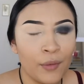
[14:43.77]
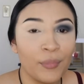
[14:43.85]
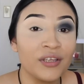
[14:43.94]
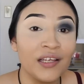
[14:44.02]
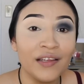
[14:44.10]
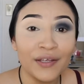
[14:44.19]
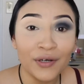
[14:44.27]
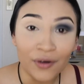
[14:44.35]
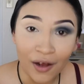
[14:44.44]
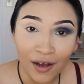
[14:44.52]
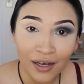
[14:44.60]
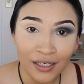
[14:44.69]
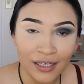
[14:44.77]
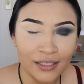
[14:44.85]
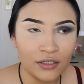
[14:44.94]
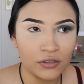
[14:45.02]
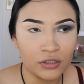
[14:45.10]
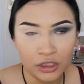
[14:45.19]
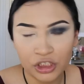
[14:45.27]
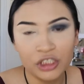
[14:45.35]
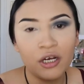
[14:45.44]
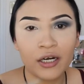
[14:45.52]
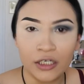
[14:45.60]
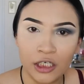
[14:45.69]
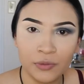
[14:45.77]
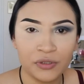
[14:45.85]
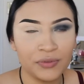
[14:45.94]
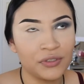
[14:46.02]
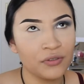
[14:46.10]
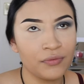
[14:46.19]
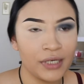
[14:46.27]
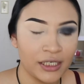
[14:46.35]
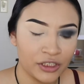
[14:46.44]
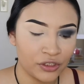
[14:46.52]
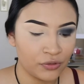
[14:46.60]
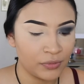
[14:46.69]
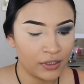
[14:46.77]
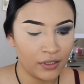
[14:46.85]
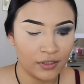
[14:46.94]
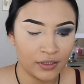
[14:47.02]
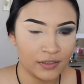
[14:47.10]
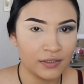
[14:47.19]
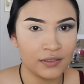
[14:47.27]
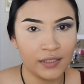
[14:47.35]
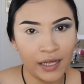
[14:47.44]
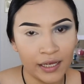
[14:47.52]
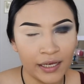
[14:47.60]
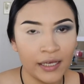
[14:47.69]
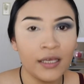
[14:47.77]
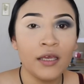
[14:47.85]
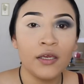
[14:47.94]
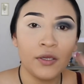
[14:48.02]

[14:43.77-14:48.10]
But then later on, like, because she got up, she went to the restroom and all this and that,